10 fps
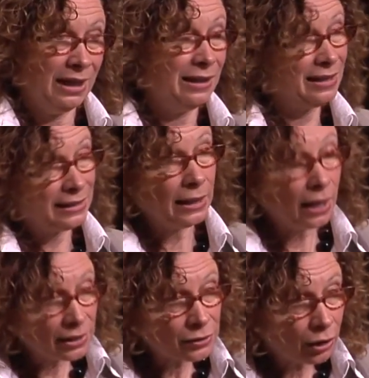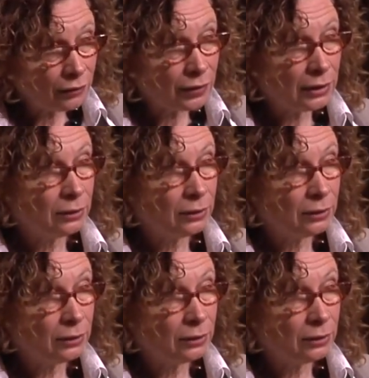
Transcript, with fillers: They see us often